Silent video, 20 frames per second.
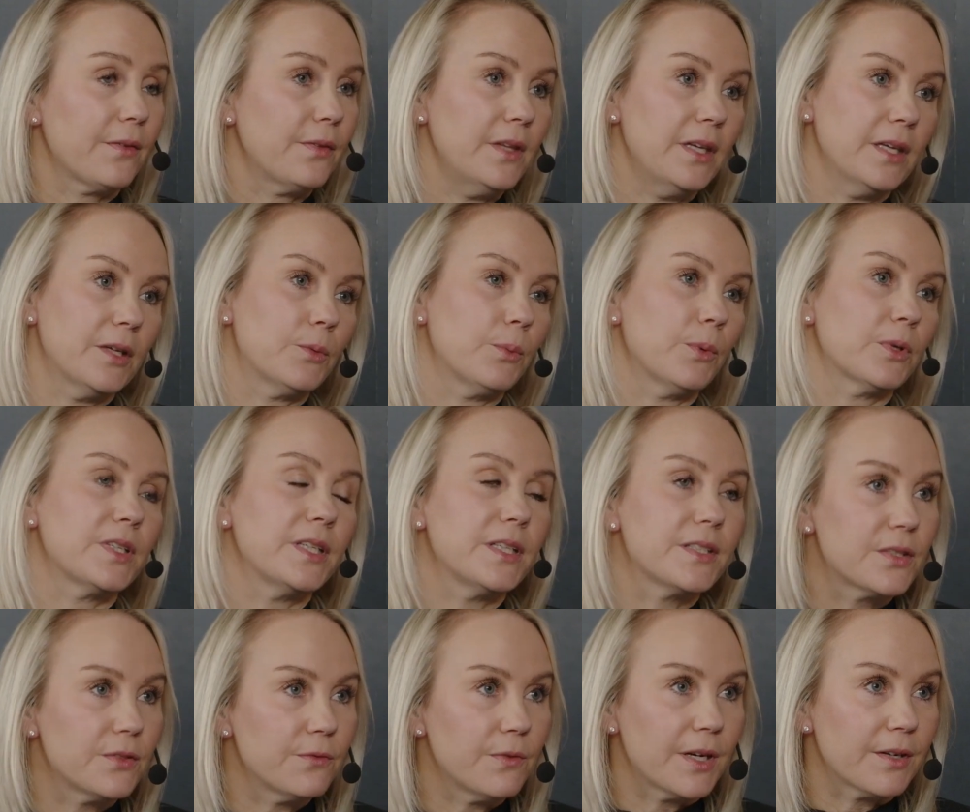think what
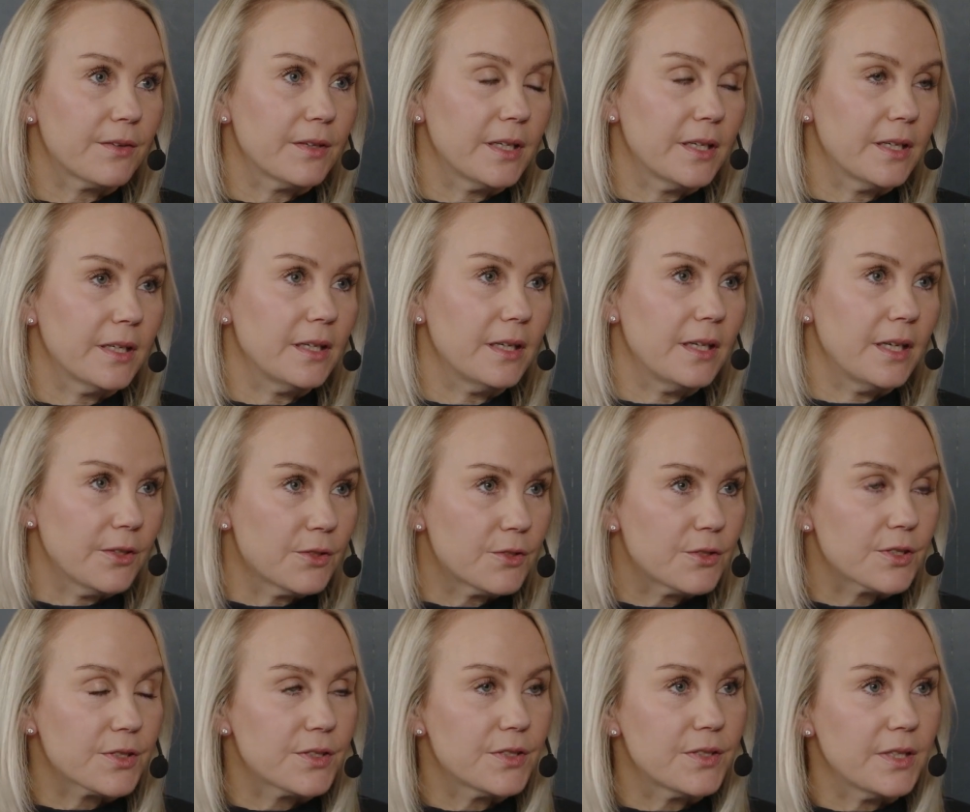is very
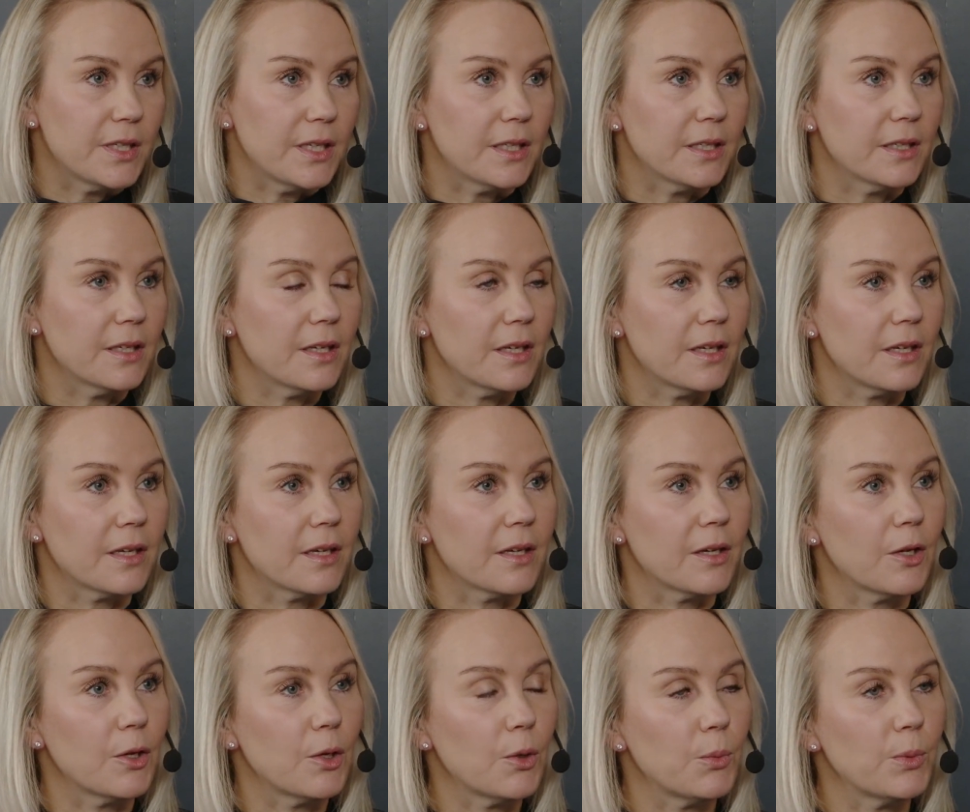interesting
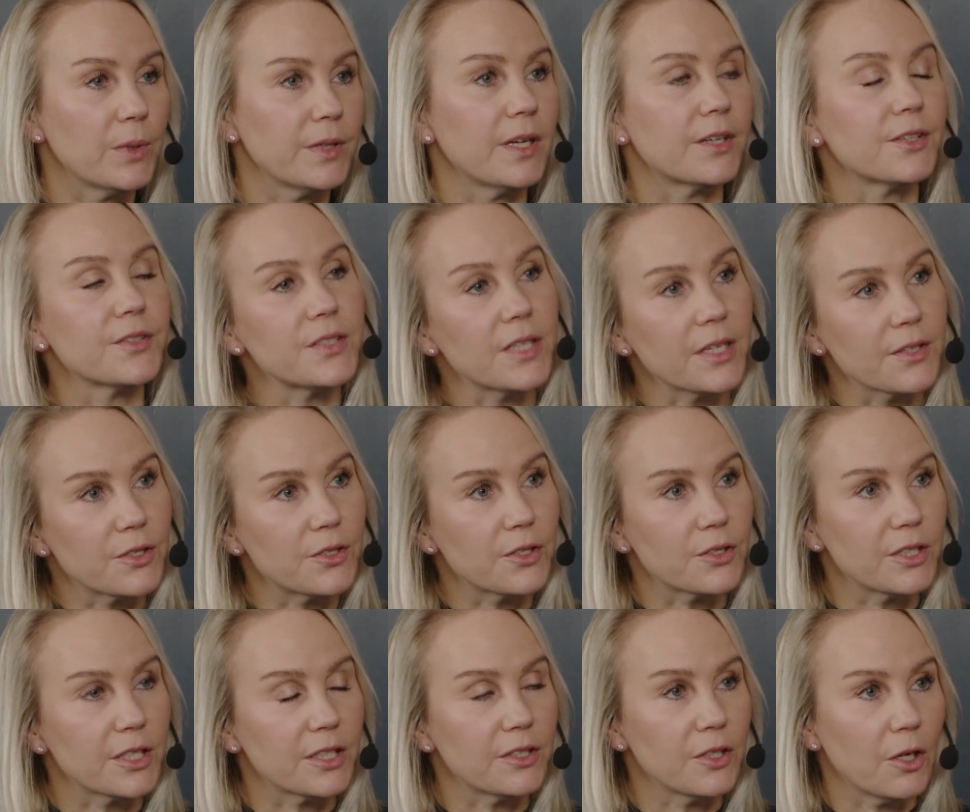with our sensor
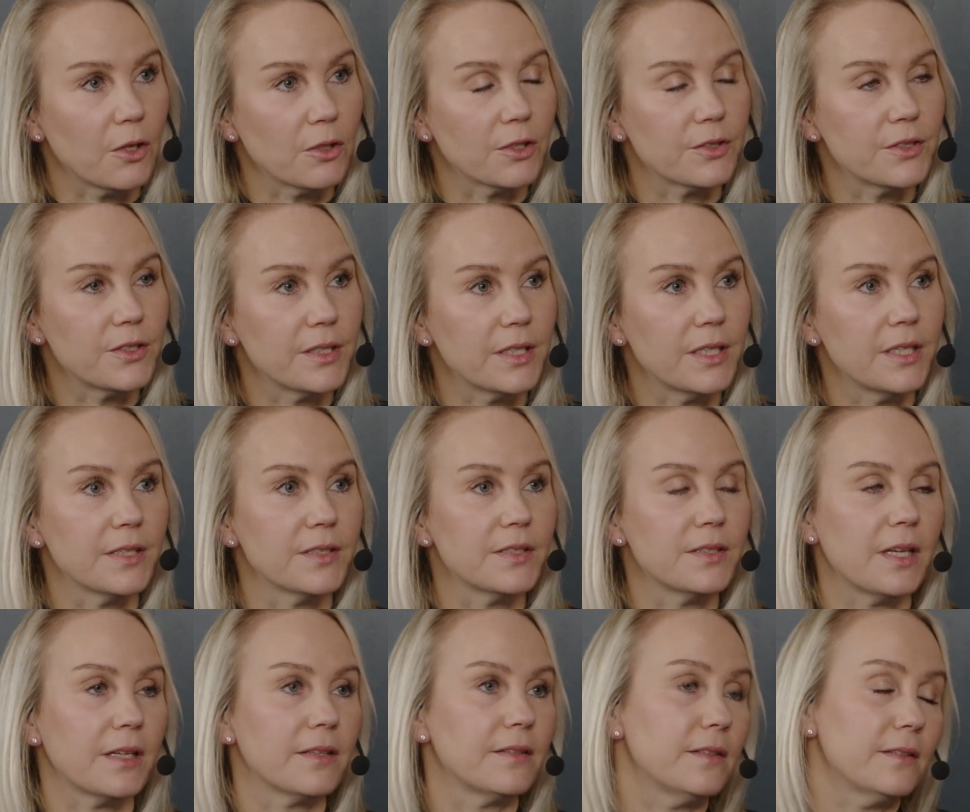technology is
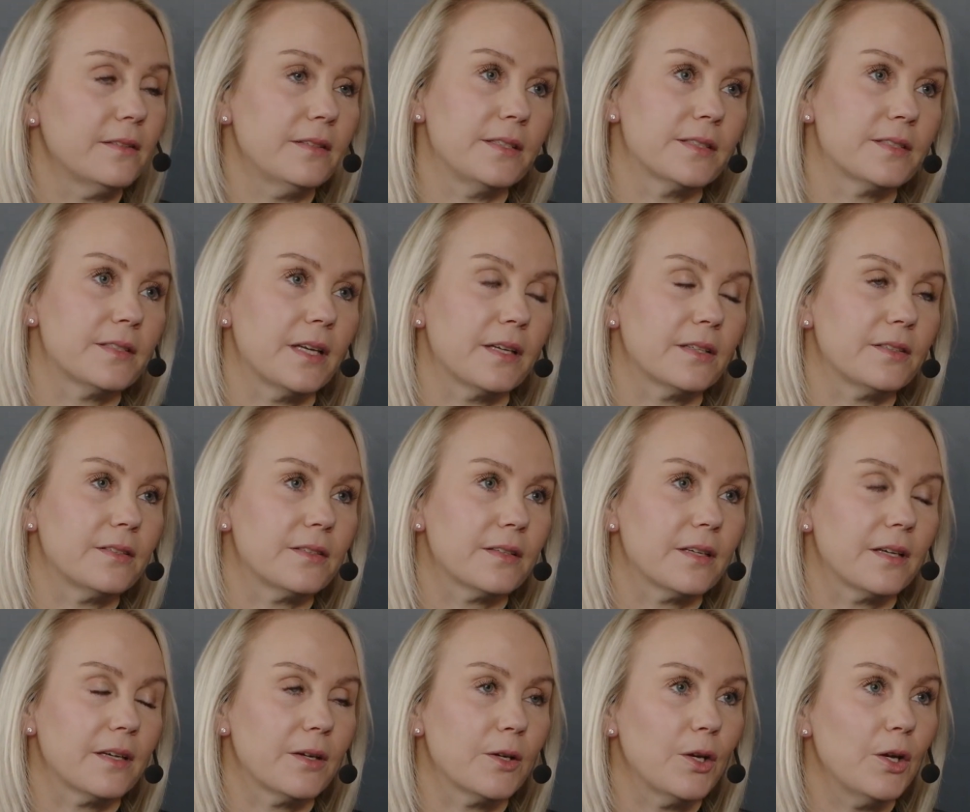that
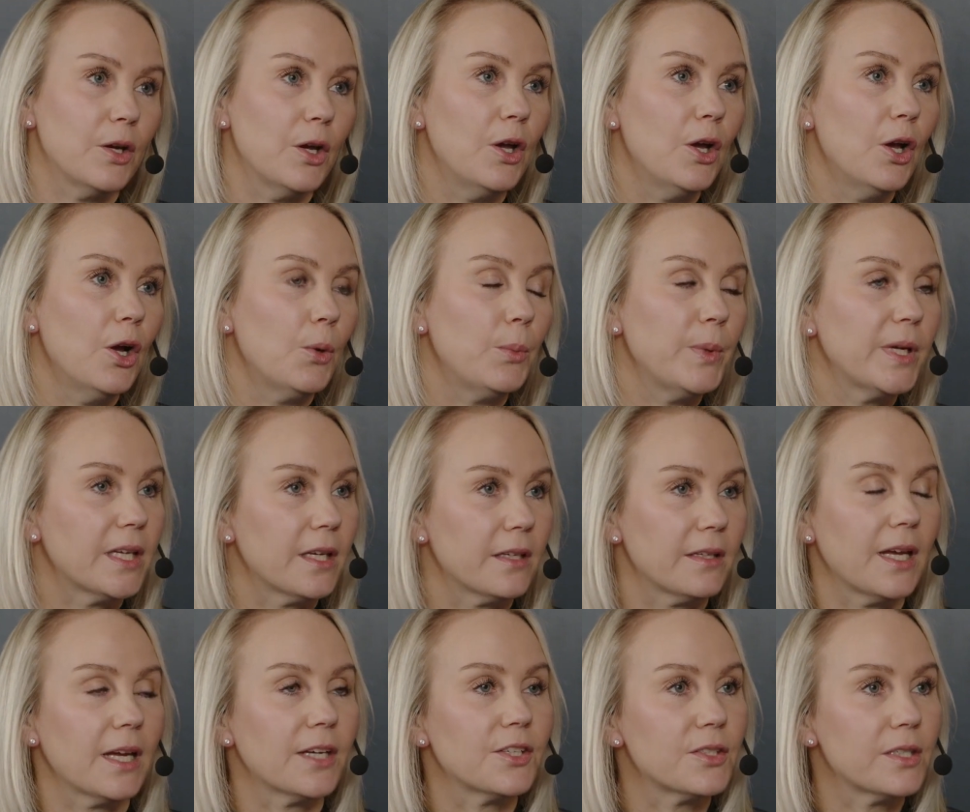we
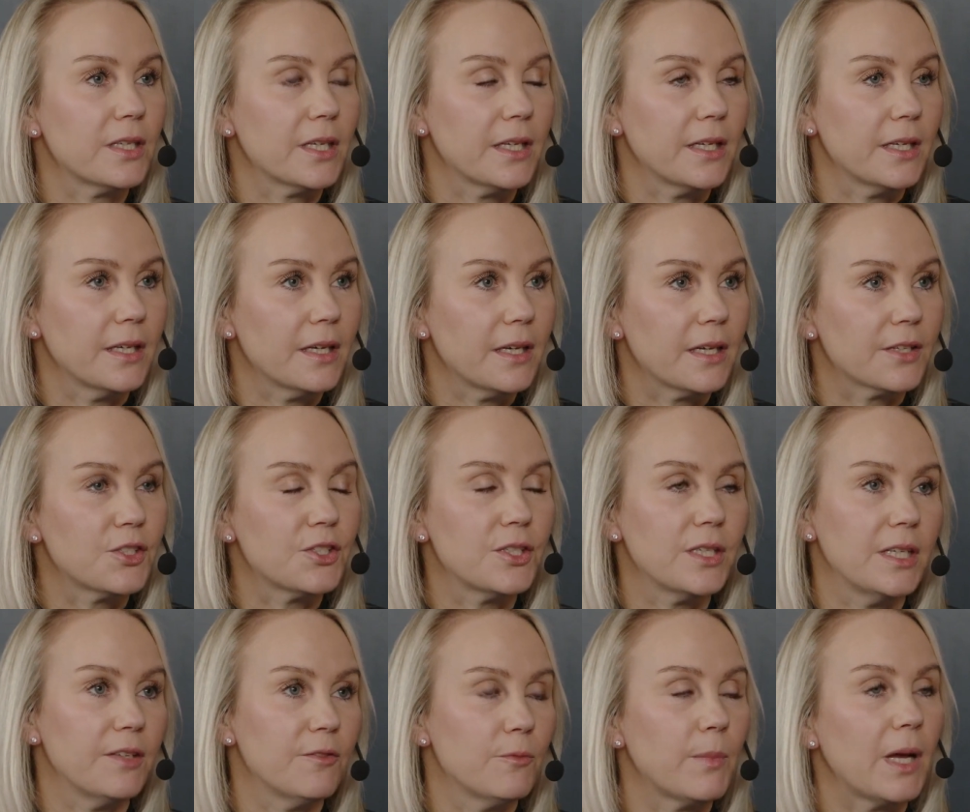can actually
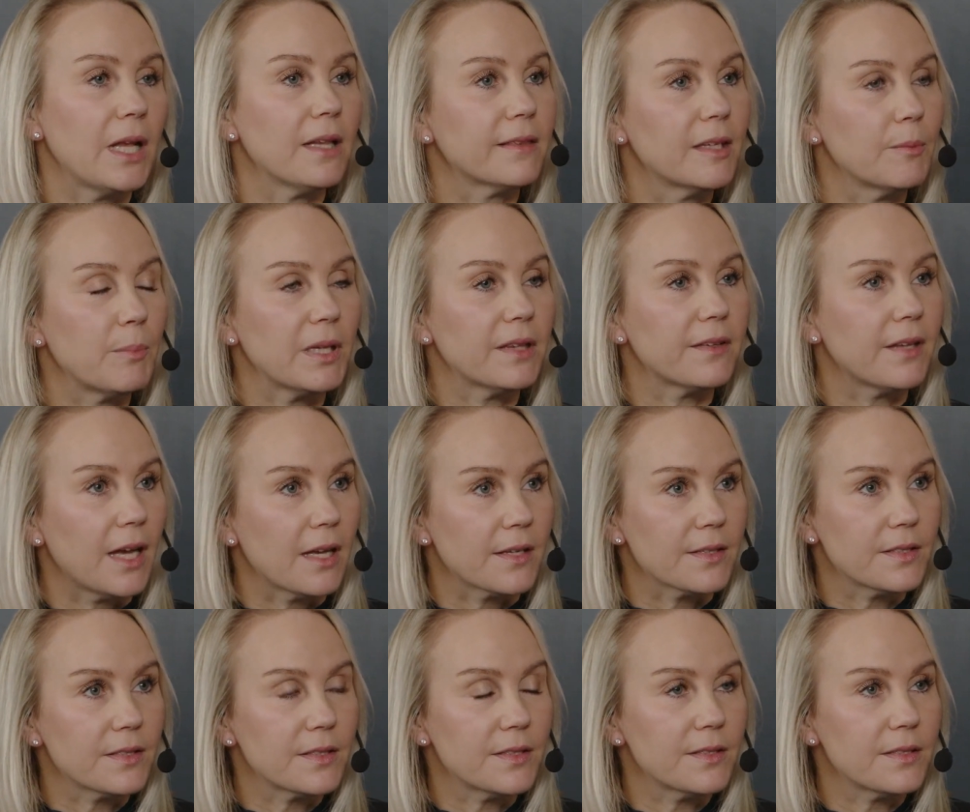achieve multiple
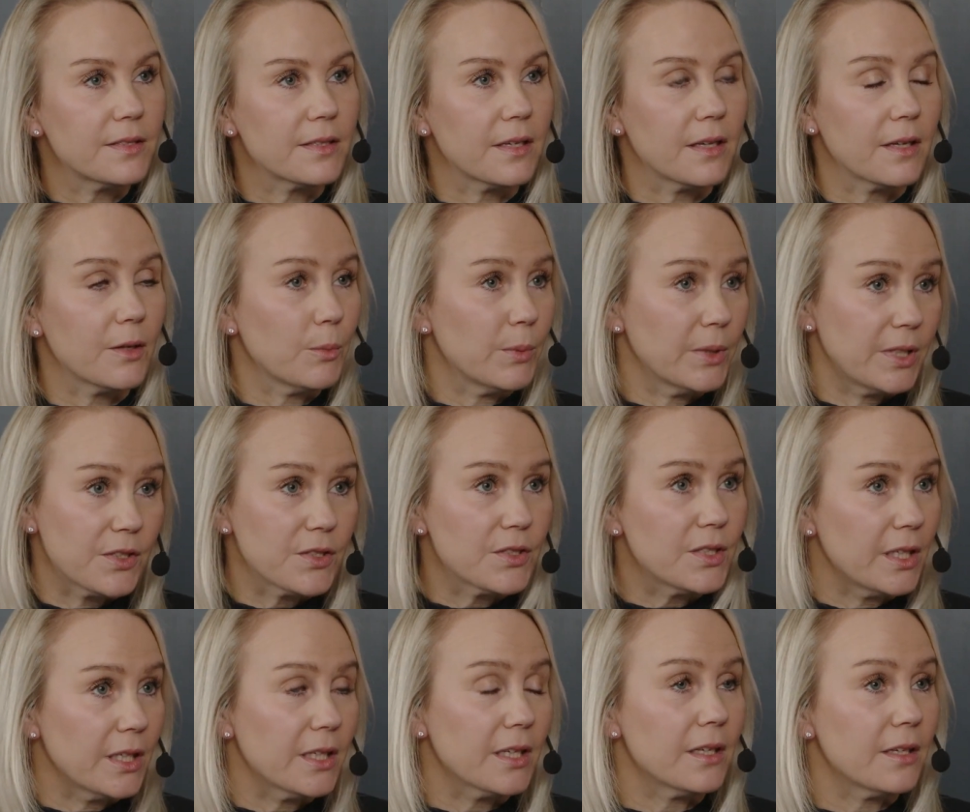tasks with a
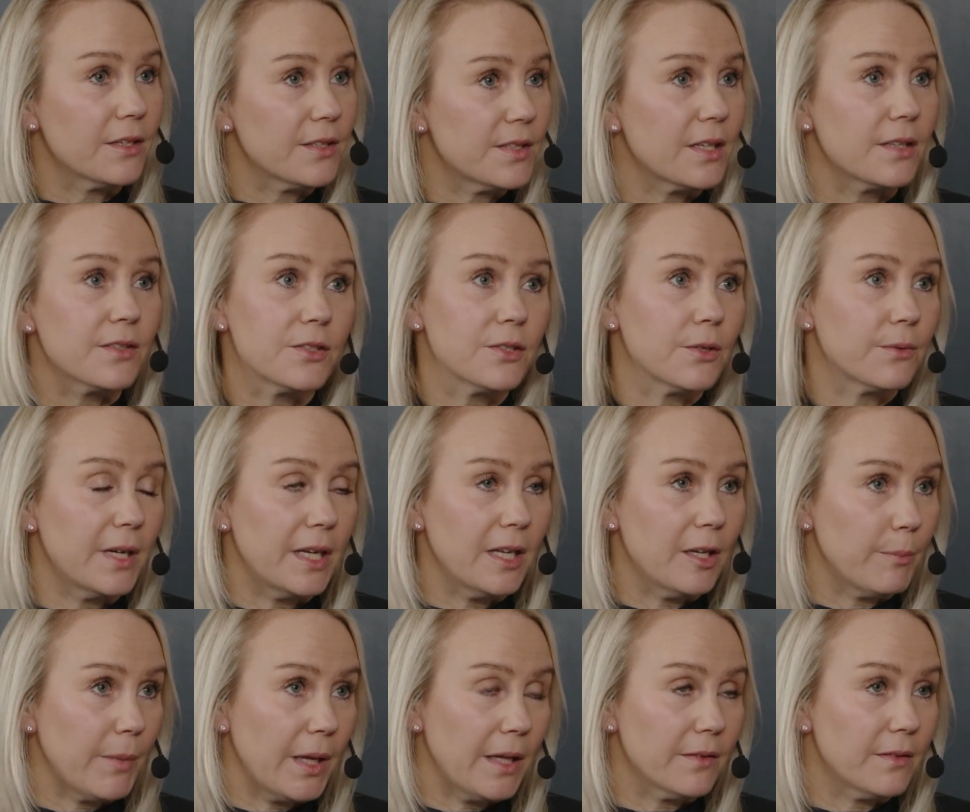single sensor
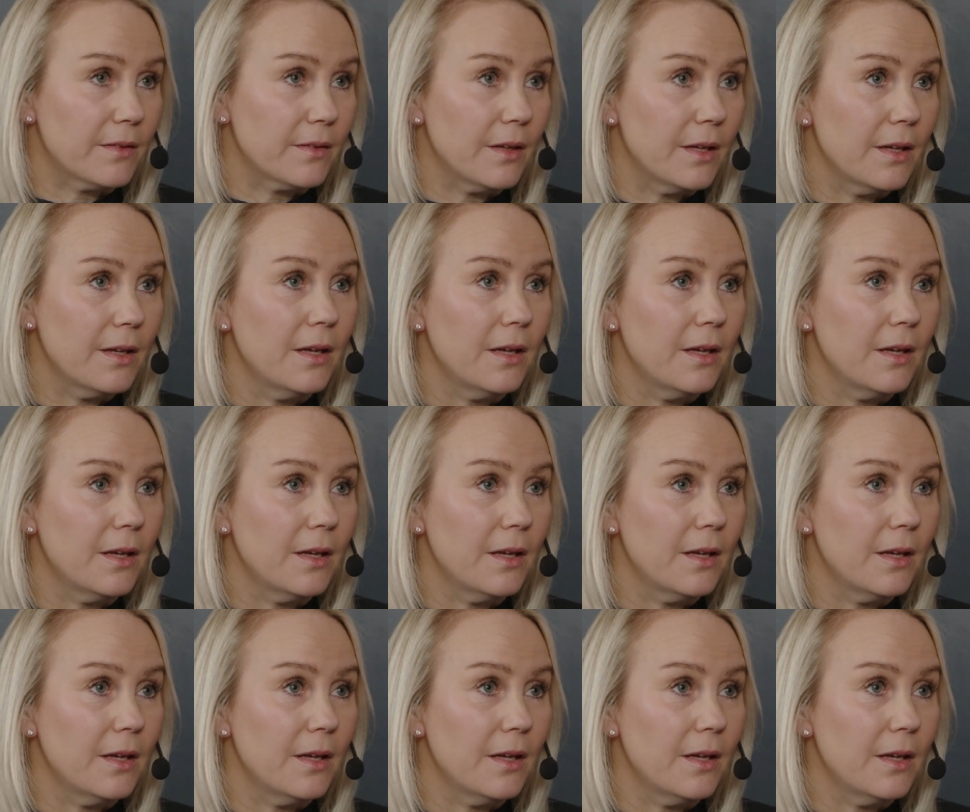element.